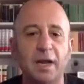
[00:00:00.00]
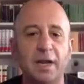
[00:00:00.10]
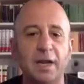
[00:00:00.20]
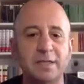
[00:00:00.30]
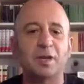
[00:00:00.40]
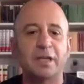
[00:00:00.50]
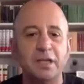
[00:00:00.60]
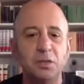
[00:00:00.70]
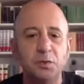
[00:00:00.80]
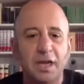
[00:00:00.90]
And Deborah, can
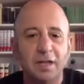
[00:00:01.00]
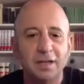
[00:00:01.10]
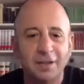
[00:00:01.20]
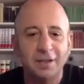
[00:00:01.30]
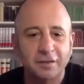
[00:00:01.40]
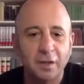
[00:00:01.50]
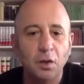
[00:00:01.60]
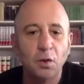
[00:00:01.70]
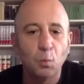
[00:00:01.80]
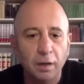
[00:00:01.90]
you tell us
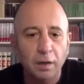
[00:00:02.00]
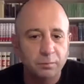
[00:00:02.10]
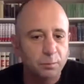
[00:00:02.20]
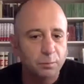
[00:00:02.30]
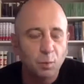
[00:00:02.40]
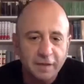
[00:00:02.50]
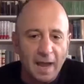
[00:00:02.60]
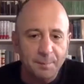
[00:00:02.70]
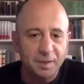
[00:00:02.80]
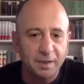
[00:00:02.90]
what's
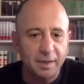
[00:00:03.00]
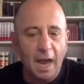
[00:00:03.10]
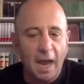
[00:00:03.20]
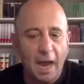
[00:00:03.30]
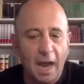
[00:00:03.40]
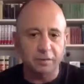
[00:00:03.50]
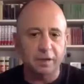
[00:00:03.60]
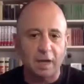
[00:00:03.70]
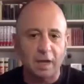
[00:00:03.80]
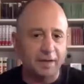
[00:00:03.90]
happening? How is the
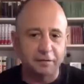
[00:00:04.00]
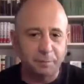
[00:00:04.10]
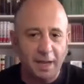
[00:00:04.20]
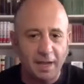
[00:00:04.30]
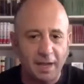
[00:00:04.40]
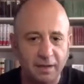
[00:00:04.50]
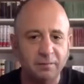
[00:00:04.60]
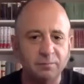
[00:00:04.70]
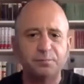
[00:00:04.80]
guide expanding?